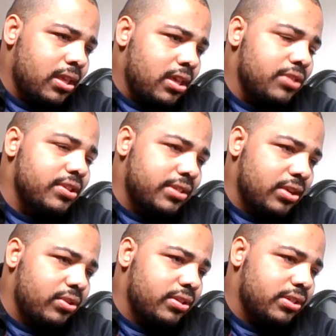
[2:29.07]

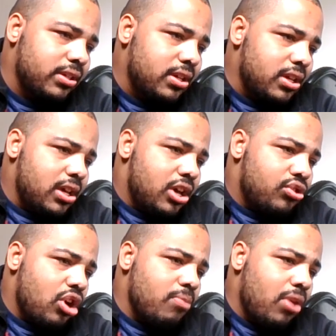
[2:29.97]

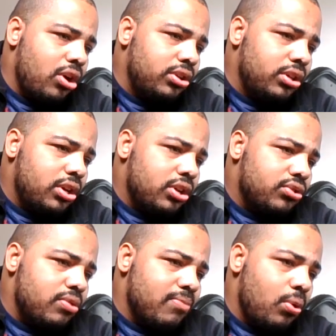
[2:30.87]
They're among
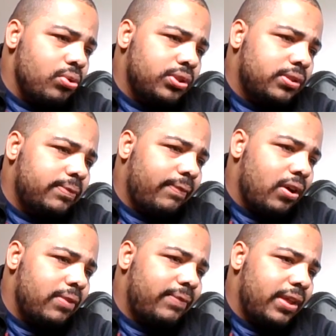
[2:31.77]
the most
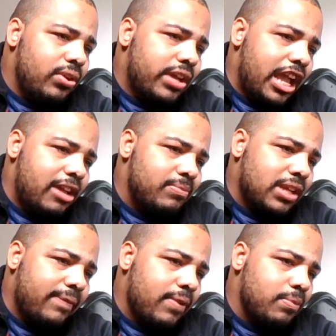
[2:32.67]
fun video games
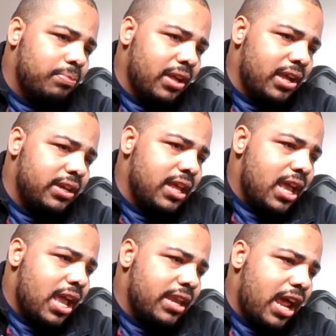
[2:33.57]
I've ever played,
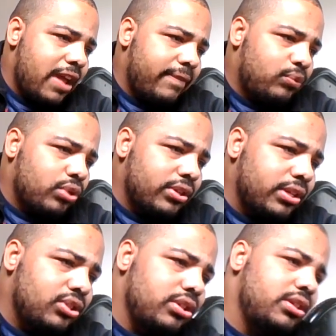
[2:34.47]
and I've
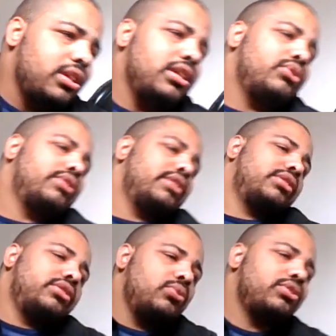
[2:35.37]
transitioned into
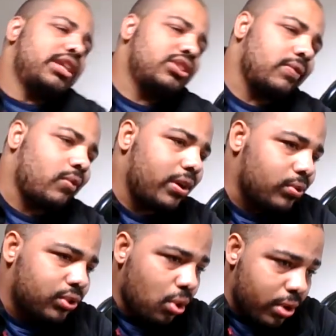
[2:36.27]
this new stage of
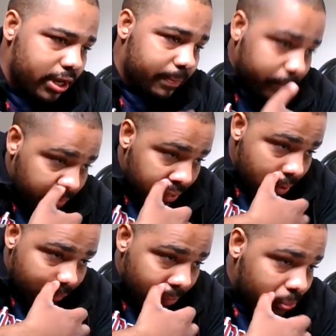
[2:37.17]
Kratos' story.
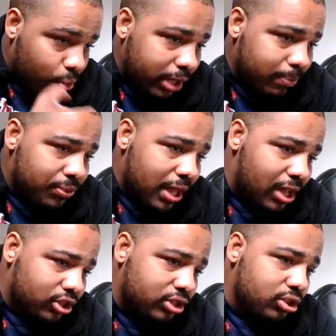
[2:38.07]
From Greek
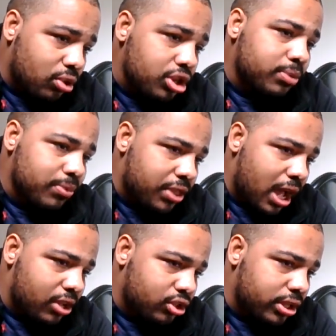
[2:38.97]
mythology to Norse
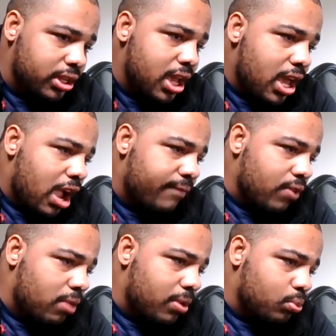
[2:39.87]
mythology, and
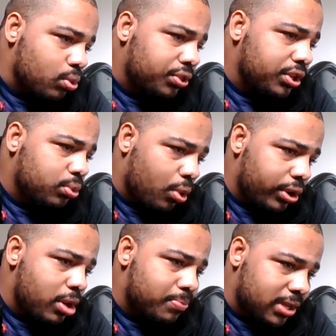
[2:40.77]
from a ruthless
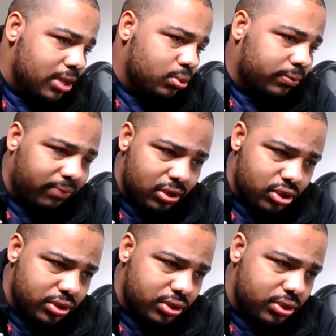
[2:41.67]
warrior obsessed with
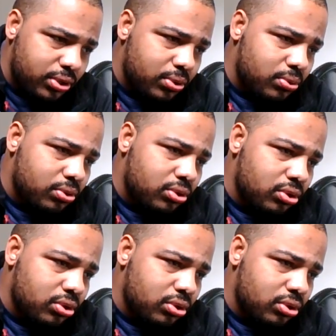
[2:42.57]
vengeance to